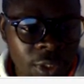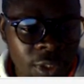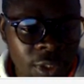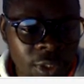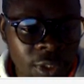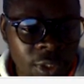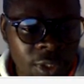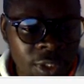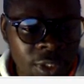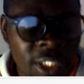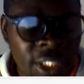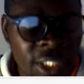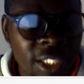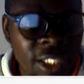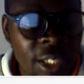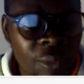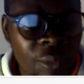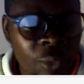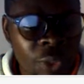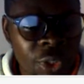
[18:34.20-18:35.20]
setup
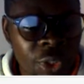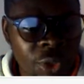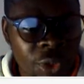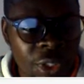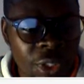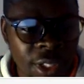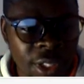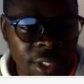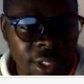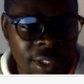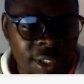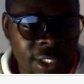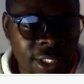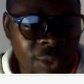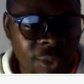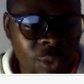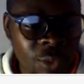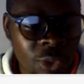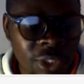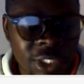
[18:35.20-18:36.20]
window here. This is a
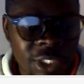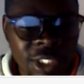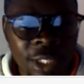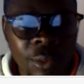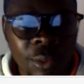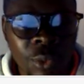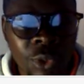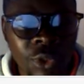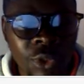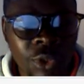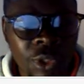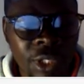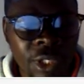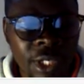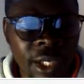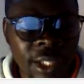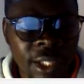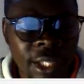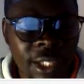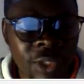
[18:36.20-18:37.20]
small setup window here
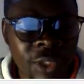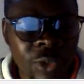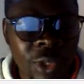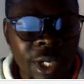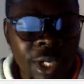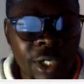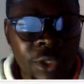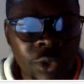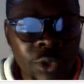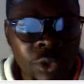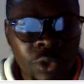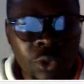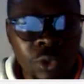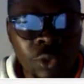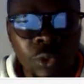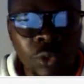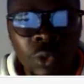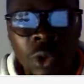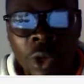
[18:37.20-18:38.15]
that you can use to